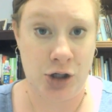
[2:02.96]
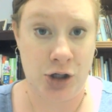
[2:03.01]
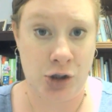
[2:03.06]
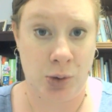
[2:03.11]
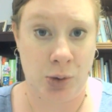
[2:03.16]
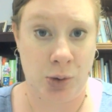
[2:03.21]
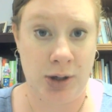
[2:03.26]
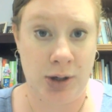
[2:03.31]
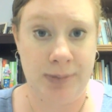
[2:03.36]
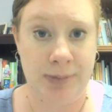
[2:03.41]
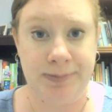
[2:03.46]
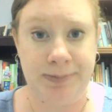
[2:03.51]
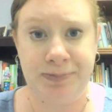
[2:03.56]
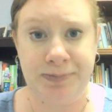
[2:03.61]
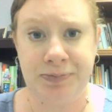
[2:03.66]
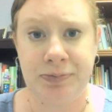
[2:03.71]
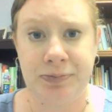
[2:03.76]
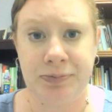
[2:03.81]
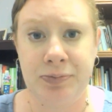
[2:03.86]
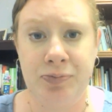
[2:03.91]
short
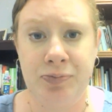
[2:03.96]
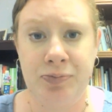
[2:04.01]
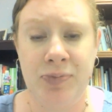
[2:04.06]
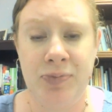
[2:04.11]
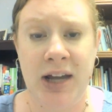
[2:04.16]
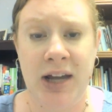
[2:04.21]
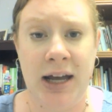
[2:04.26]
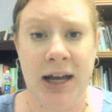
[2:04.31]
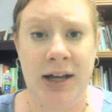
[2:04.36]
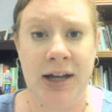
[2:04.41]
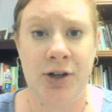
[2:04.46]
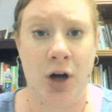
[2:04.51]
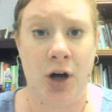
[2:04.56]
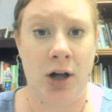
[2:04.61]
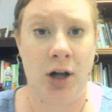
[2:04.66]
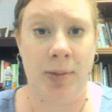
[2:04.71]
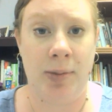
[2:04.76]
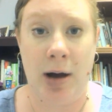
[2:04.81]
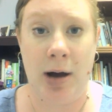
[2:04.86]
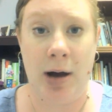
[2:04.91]
and
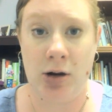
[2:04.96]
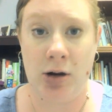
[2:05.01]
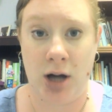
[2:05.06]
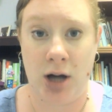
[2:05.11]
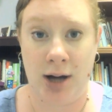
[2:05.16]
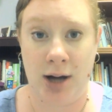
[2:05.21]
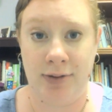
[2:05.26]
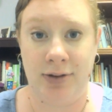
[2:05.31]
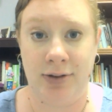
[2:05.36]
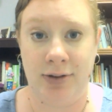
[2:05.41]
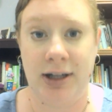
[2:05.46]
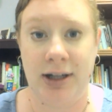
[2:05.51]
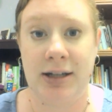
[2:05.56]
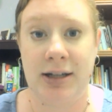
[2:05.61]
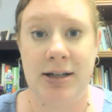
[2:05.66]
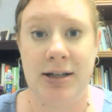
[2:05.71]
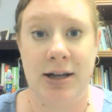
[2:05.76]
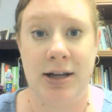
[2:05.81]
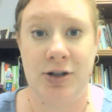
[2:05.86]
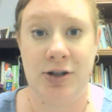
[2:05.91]
all about
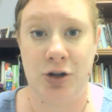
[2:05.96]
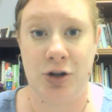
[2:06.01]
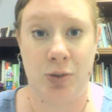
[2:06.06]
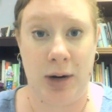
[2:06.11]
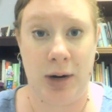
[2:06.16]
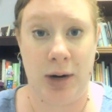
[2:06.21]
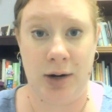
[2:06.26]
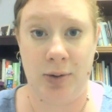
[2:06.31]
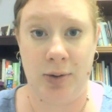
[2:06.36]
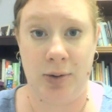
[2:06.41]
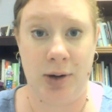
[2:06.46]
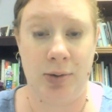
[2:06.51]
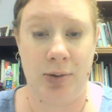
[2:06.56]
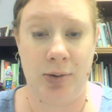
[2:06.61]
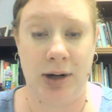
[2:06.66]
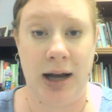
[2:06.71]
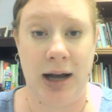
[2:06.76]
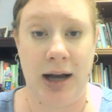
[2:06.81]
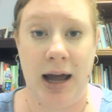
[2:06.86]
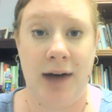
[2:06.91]
conflict, and so right away
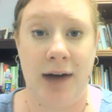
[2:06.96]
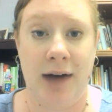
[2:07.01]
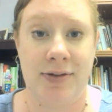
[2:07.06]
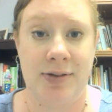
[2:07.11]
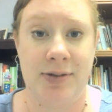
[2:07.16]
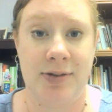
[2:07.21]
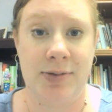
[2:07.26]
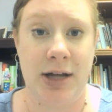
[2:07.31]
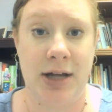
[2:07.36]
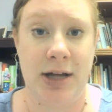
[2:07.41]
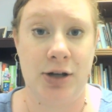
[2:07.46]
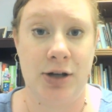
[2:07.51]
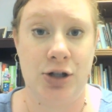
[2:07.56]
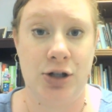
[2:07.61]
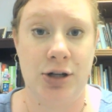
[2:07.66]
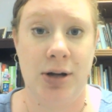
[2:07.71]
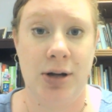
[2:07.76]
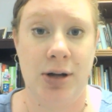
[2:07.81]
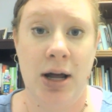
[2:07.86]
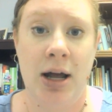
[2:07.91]
we're going to have some
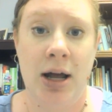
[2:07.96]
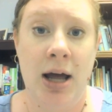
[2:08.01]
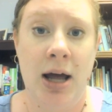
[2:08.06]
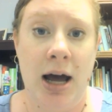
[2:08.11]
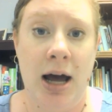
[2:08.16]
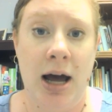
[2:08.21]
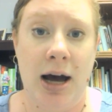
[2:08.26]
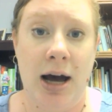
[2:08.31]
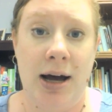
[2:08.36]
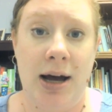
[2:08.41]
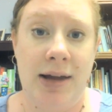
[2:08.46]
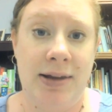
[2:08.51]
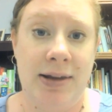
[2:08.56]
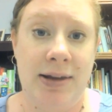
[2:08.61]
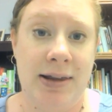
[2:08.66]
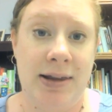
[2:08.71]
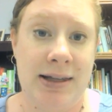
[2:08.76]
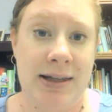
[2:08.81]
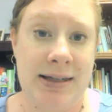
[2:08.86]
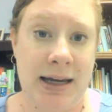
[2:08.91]
tension. And
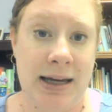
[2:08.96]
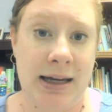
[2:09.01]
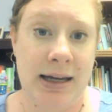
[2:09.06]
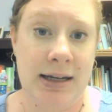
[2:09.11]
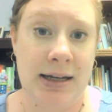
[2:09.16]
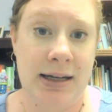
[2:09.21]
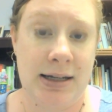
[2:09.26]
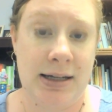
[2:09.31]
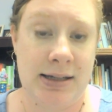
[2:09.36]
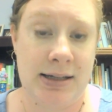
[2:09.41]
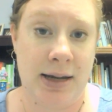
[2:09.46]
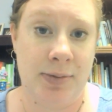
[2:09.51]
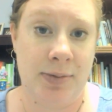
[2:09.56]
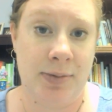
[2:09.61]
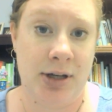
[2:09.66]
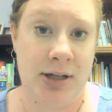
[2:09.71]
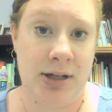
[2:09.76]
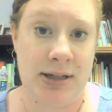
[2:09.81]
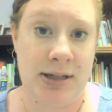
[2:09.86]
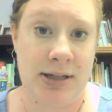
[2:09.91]
then the second
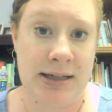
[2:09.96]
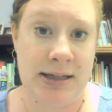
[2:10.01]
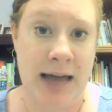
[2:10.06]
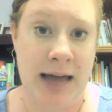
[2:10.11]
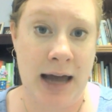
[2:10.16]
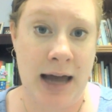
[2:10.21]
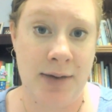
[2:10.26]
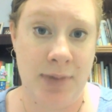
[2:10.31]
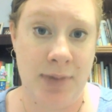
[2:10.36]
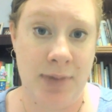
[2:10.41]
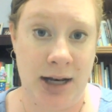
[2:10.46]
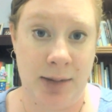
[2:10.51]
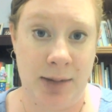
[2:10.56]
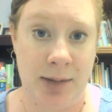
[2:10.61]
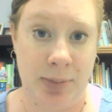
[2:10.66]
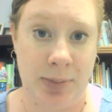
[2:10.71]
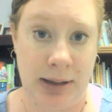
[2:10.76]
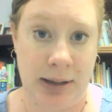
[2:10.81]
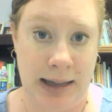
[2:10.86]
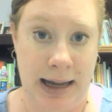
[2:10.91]
assignment is a 10-minute
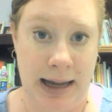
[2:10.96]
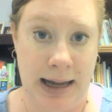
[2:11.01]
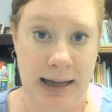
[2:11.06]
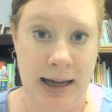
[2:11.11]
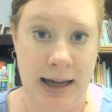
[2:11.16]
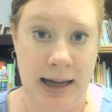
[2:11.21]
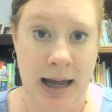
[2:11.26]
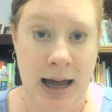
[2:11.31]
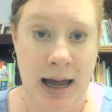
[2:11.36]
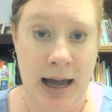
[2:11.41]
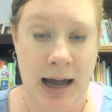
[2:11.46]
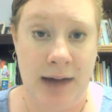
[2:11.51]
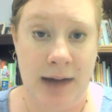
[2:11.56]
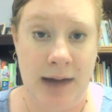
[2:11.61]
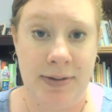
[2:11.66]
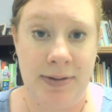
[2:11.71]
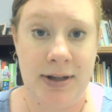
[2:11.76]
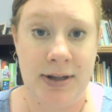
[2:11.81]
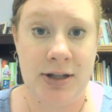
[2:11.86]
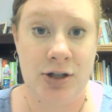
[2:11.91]
play,
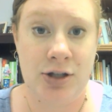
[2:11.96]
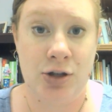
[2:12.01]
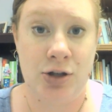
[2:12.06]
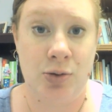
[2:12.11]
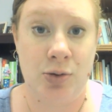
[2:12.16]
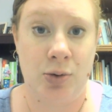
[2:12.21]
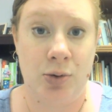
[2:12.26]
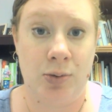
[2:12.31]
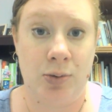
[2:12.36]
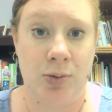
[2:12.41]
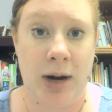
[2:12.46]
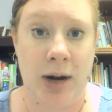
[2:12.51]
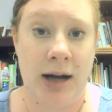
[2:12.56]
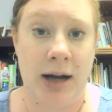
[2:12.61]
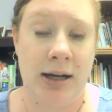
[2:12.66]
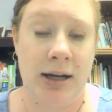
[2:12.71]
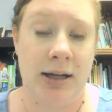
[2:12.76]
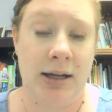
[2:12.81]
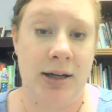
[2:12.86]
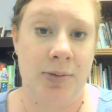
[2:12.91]
and this you will
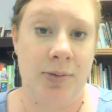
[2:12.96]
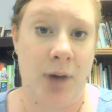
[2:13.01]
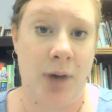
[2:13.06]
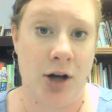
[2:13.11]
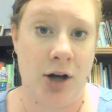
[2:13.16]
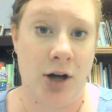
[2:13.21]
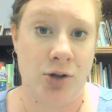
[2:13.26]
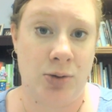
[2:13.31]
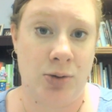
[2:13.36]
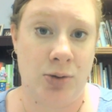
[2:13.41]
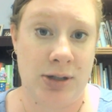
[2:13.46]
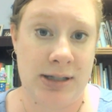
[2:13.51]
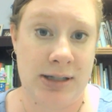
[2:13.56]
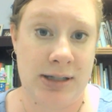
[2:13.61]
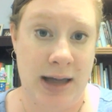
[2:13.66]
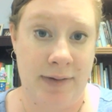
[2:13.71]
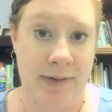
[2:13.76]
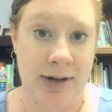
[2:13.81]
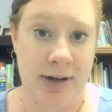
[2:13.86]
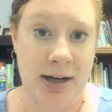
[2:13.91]
write in Module
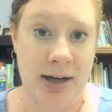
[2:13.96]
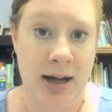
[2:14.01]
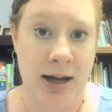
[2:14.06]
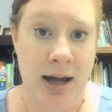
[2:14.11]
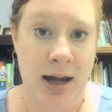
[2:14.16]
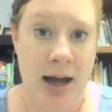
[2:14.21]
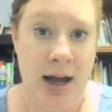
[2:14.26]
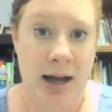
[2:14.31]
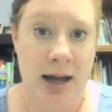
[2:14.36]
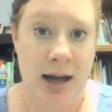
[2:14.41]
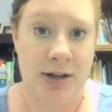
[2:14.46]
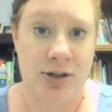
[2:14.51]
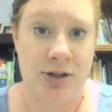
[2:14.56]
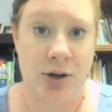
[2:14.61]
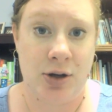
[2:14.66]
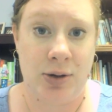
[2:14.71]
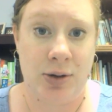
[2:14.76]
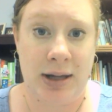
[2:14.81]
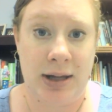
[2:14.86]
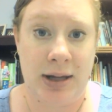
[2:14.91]
7. And
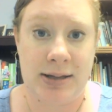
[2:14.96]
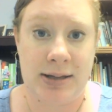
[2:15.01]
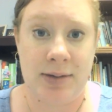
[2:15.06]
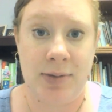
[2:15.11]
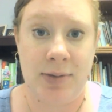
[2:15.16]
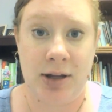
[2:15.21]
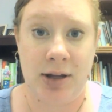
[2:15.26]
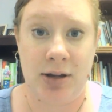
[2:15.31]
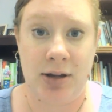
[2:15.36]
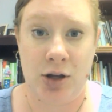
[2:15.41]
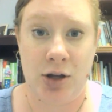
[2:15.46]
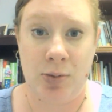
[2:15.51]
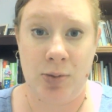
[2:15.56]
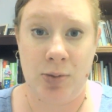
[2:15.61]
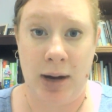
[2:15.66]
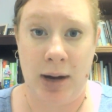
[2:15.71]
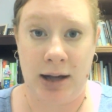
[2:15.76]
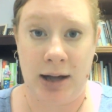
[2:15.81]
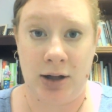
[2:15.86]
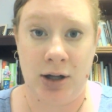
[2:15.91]
so that's something that you
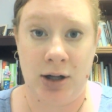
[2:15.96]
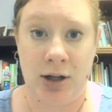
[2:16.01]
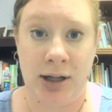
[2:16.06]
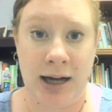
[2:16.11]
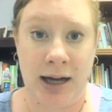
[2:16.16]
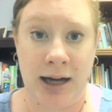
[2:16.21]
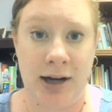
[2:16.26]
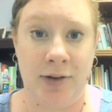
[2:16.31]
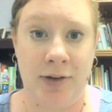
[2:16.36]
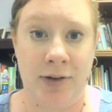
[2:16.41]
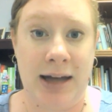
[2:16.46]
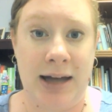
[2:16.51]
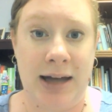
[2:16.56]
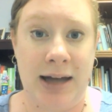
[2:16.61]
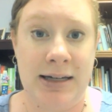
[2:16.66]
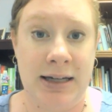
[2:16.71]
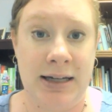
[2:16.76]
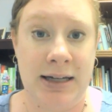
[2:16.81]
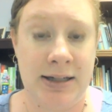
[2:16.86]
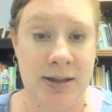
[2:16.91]
might kind of
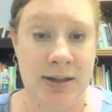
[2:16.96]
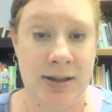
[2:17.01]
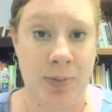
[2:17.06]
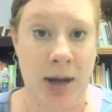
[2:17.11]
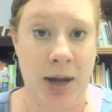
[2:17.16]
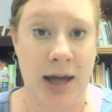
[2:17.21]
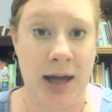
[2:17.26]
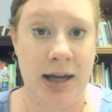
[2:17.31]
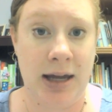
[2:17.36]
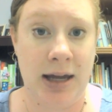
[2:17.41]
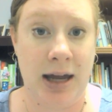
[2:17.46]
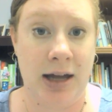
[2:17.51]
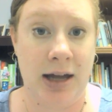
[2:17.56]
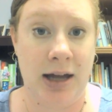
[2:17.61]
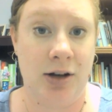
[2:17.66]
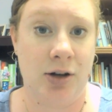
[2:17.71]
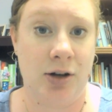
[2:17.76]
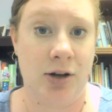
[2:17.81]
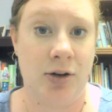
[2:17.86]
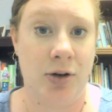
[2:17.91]
anticipate
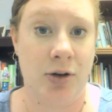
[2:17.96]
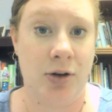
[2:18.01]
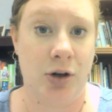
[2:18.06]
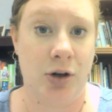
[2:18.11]
and look